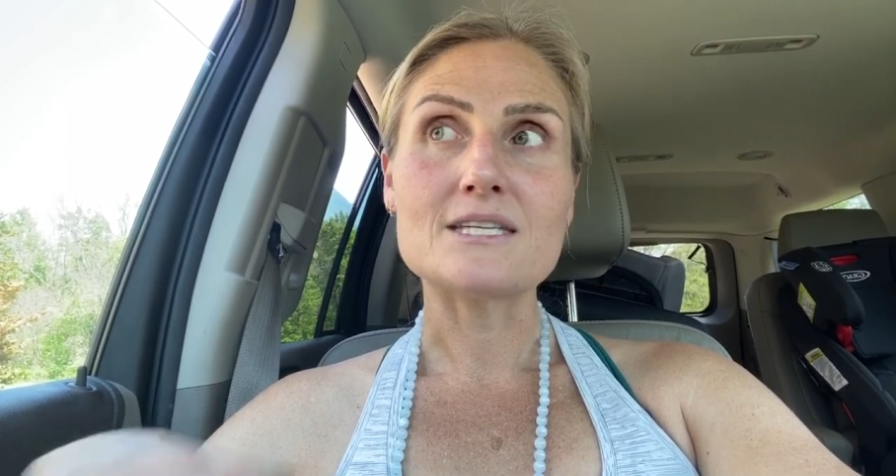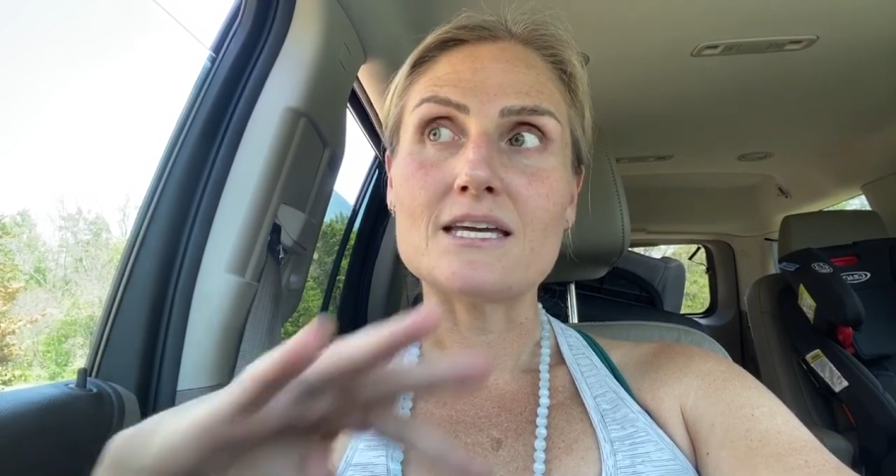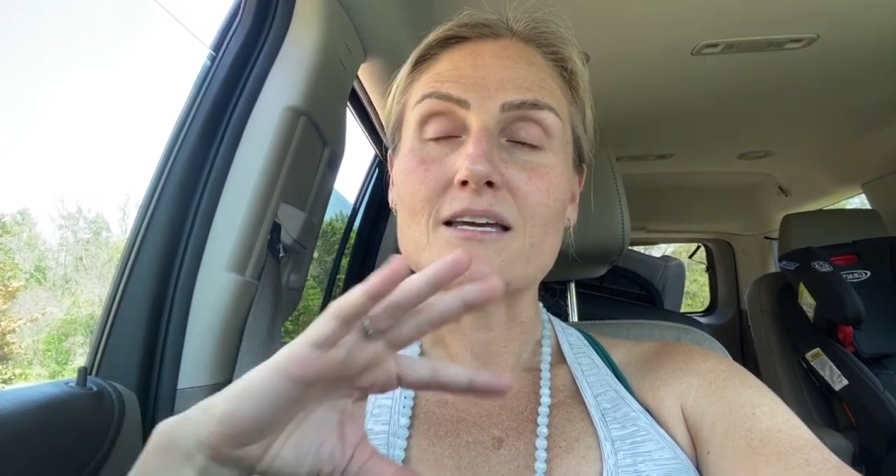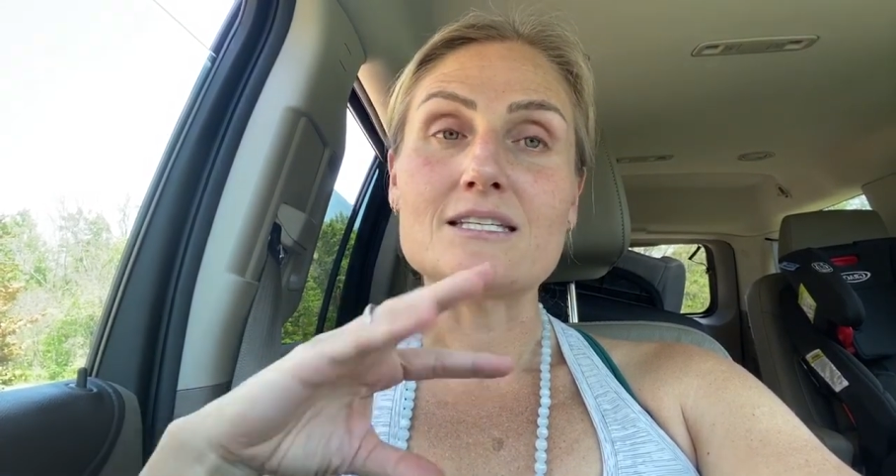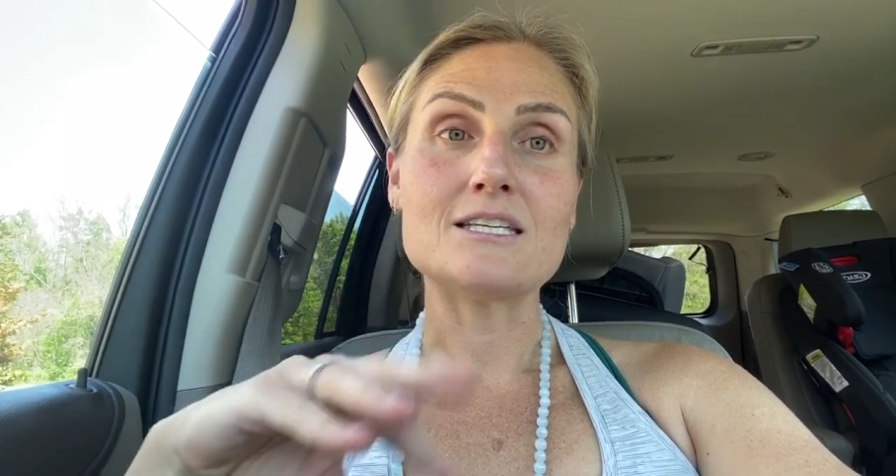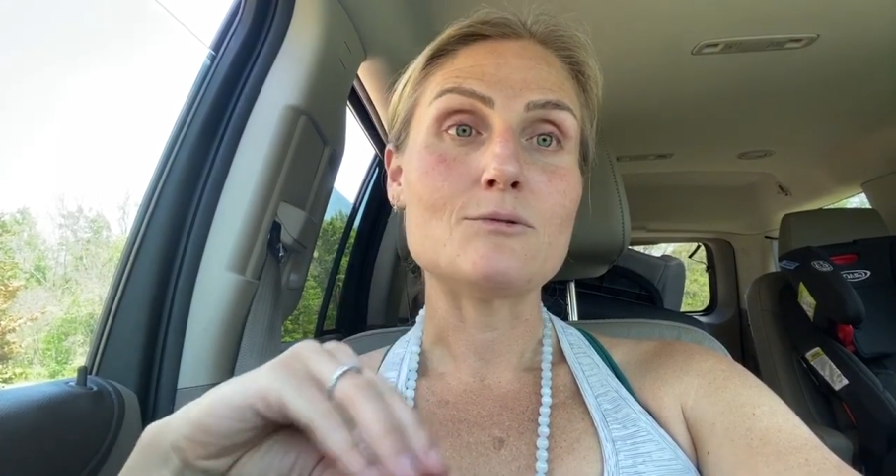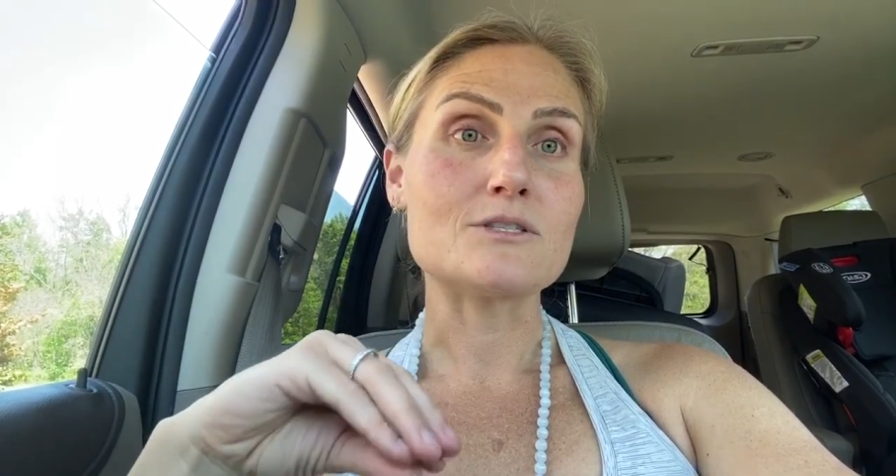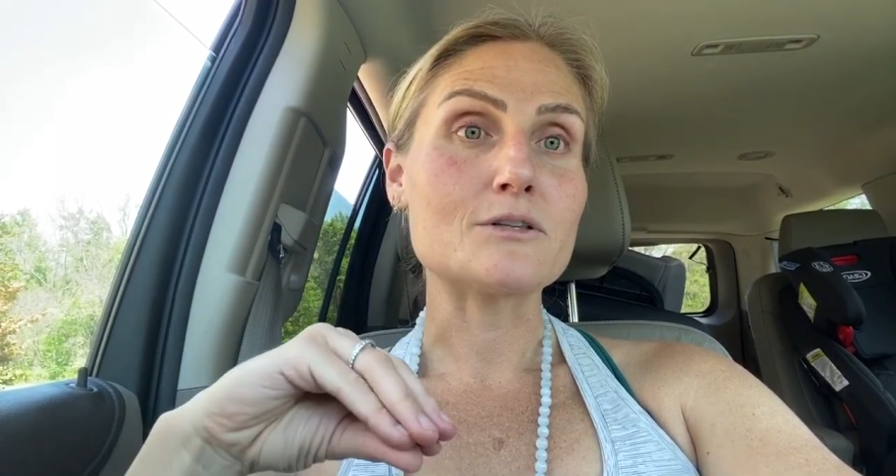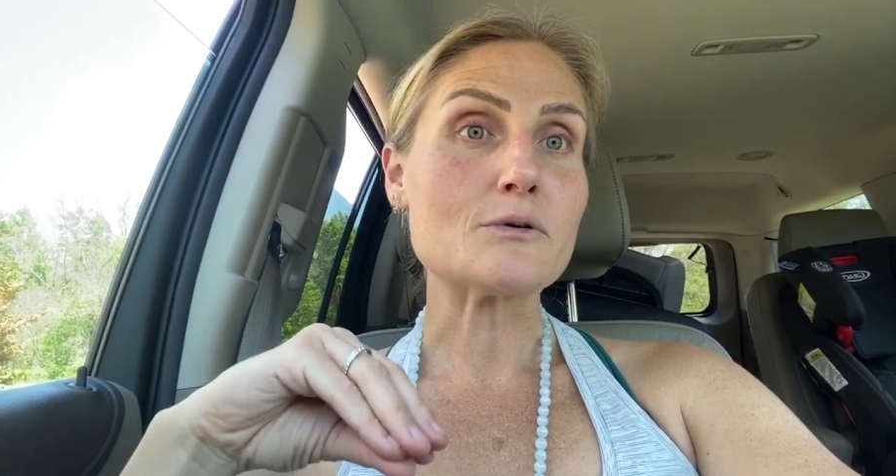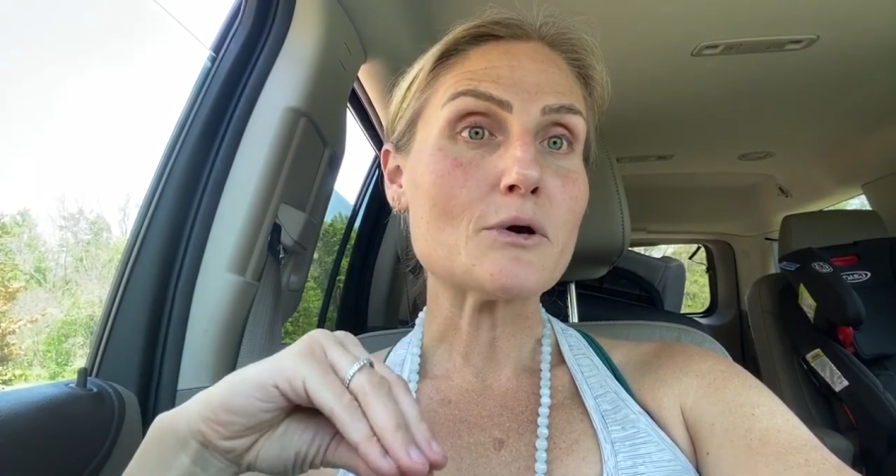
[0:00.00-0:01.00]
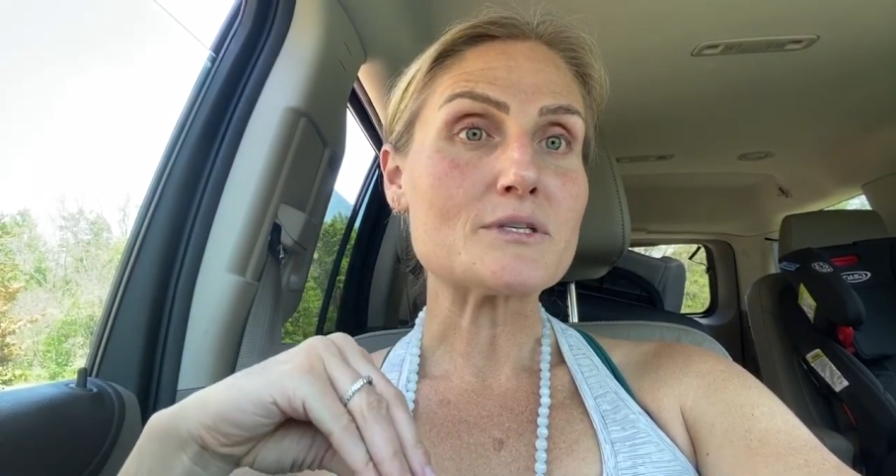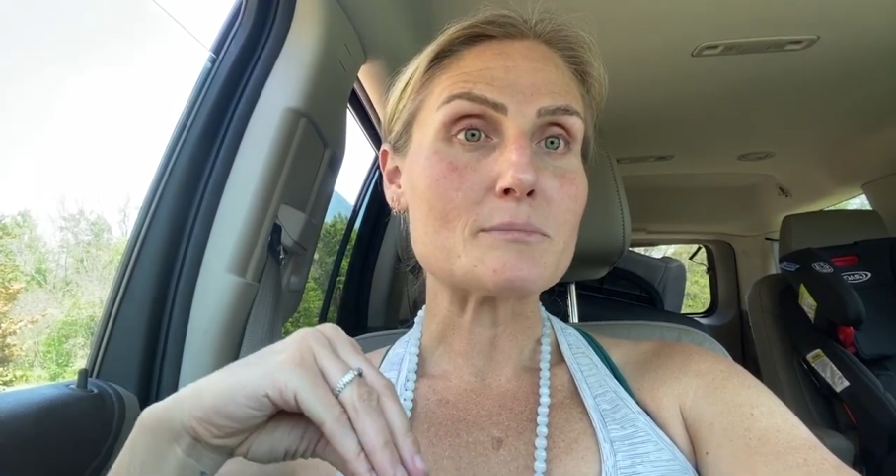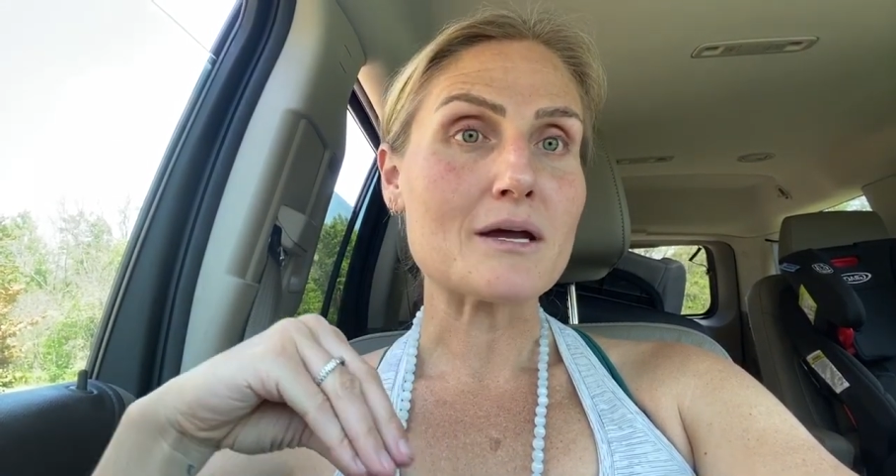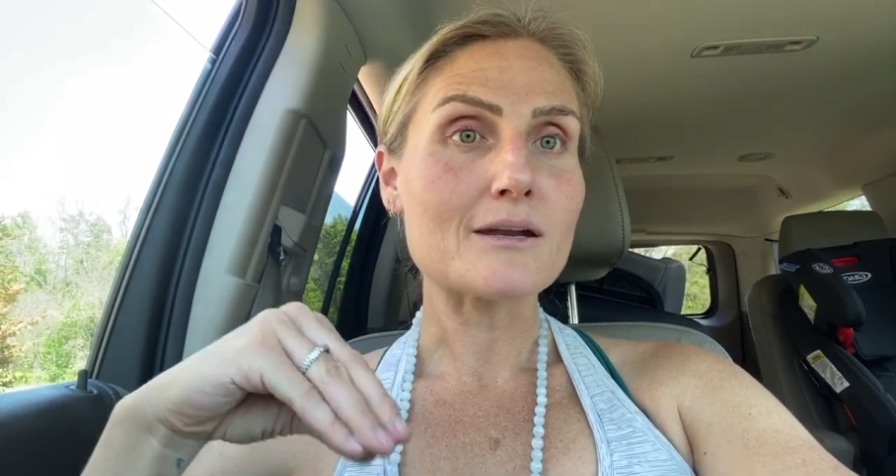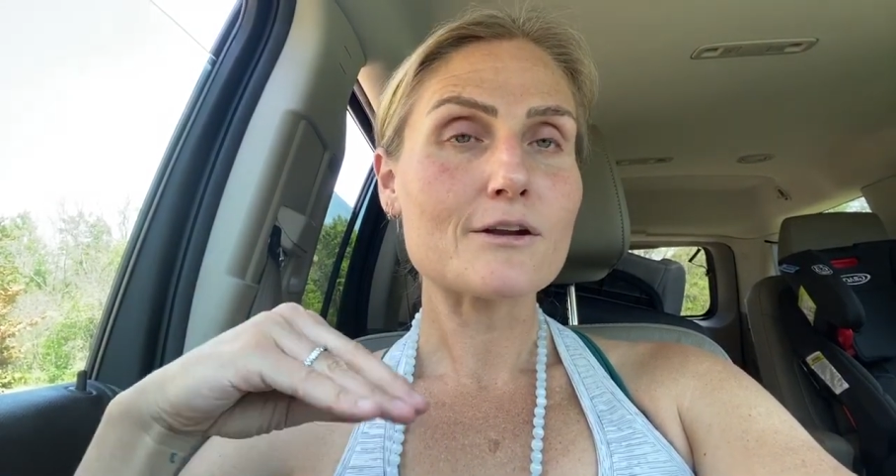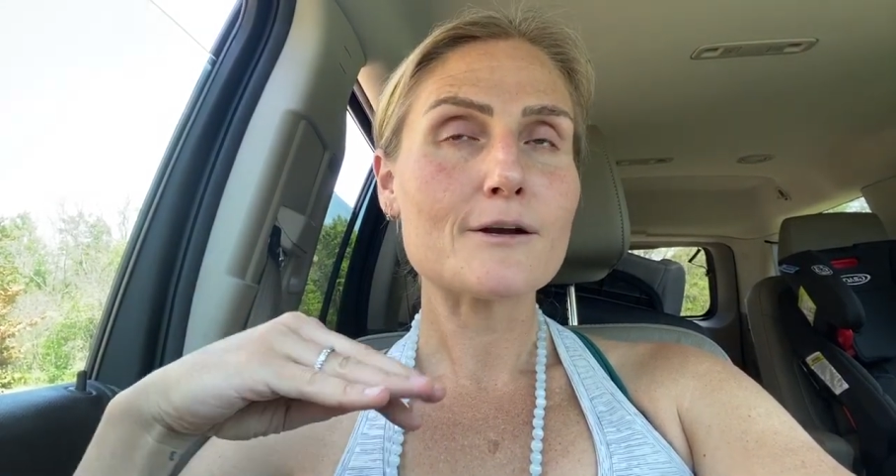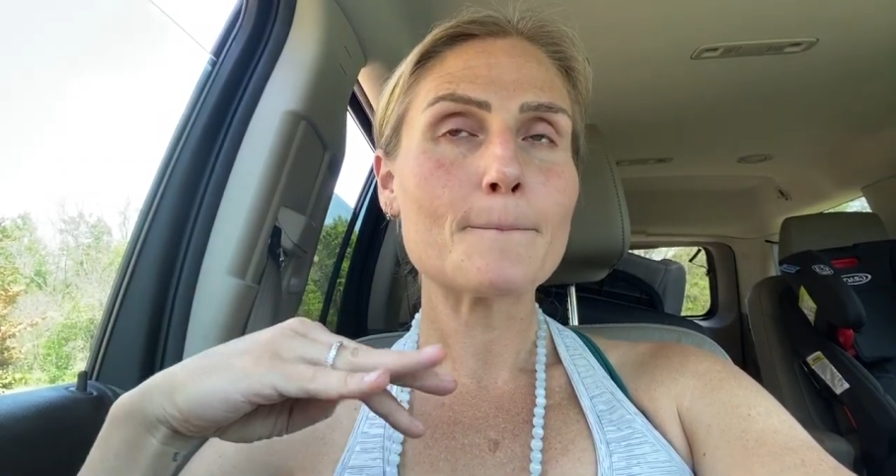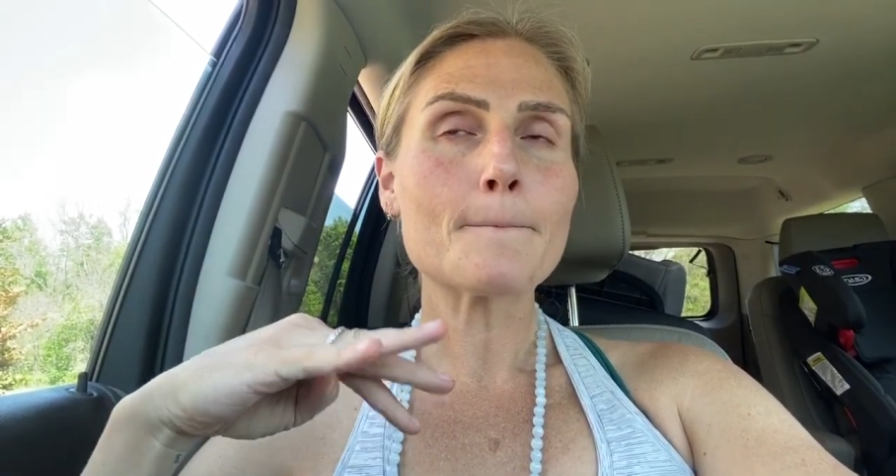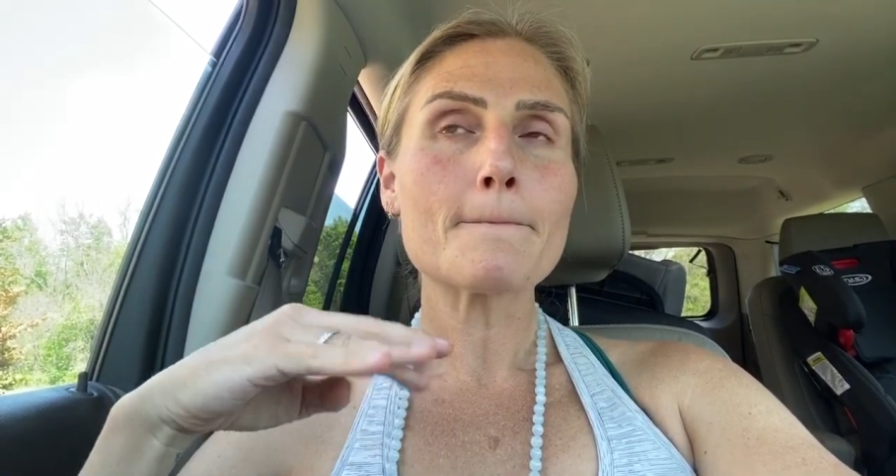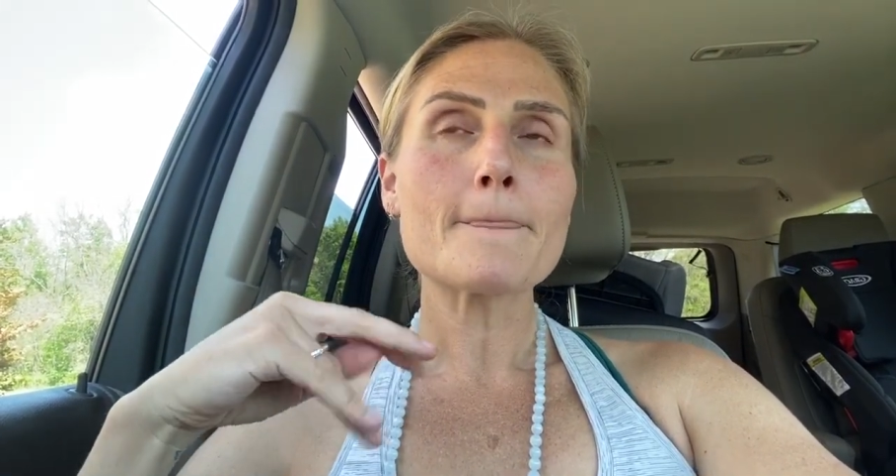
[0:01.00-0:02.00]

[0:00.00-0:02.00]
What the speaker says: a continuous glucose monitor.